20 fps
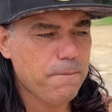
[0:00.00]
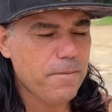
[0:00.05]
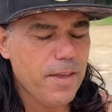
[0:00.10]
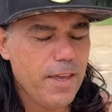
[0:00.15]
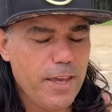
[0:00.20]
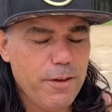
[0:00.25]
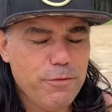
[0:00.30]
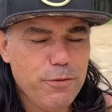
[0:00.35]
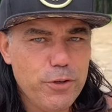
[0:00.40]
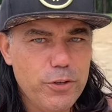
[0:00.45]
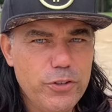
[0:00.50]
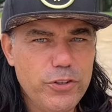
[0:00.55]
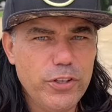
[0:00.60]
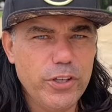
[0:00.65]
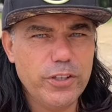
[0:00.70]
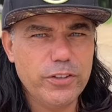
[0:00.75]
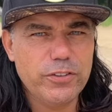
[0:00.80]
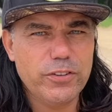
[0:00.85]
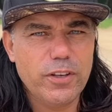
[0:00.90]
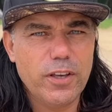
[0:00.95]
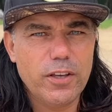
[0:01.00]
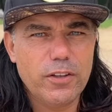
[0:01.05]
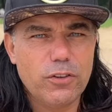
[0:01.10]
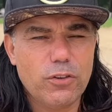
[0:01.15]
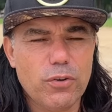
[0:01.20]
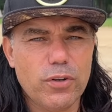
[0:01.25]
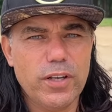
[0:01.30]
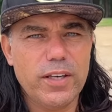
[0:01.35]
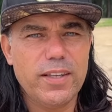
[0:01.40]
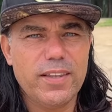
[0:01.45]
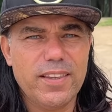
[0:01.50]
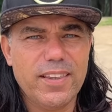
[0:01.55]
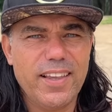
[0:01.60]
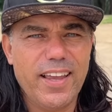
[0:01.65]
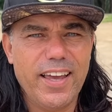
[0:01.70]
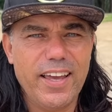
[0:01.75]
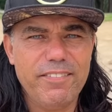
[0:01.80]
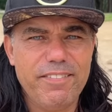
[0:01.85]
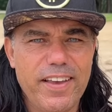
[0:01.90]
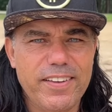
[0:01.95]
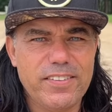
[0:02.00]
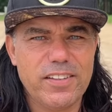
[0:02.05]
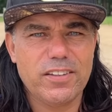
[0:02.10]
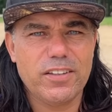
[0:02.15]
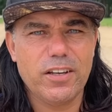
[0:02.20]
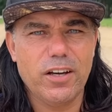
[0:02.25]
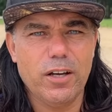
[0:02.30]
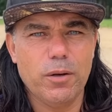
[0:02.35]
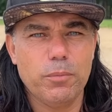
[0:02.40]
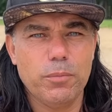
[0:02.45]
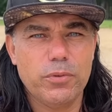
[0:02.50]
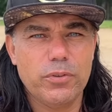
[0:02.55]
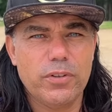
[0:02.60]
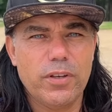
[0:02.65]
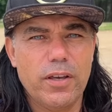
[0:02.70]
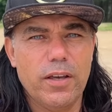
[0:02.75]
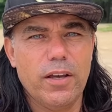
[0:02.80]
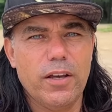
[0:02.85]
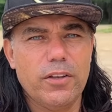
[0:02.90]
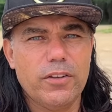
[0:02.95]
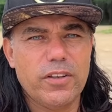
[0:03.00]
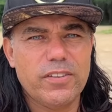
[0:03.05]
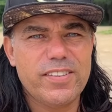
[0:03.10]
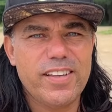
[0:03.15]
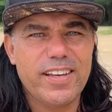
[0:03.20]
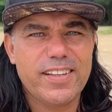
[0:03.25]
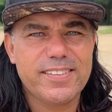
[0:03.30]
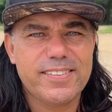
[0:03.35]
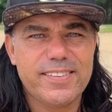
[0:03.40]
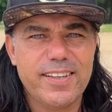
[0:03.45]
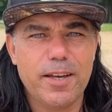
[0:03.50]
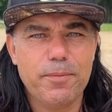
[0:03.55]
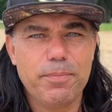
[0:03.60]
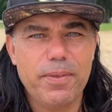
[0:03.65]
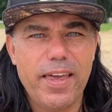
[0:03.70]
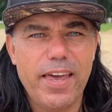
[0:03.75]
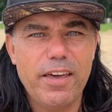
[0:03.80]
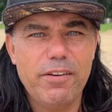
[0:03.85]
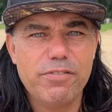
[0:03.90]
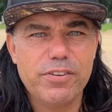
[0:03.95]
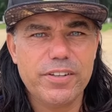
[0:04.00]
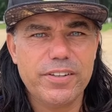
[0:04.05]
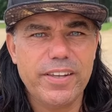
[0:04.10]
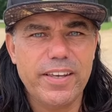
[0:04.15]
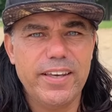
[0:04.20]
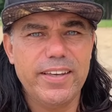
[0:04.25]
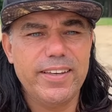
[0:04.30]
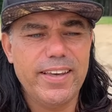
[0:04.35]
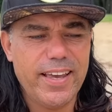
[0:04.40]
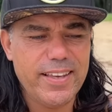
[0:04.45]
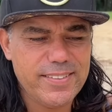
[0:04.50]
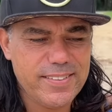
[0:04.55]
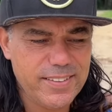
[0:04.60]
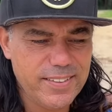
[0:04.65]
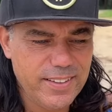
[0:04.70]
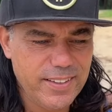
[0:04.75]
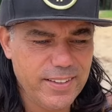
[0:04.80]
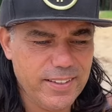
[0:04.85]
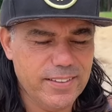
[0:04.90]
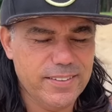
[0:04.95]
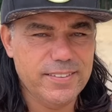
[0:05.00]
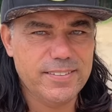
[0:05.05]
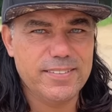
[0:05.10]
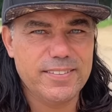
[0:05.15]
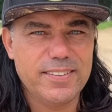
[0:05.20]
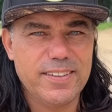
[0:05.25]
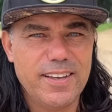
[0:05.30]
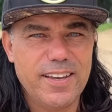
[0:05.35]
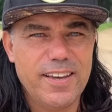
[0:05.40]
If you just treat life as it comes, just accept every day as it is,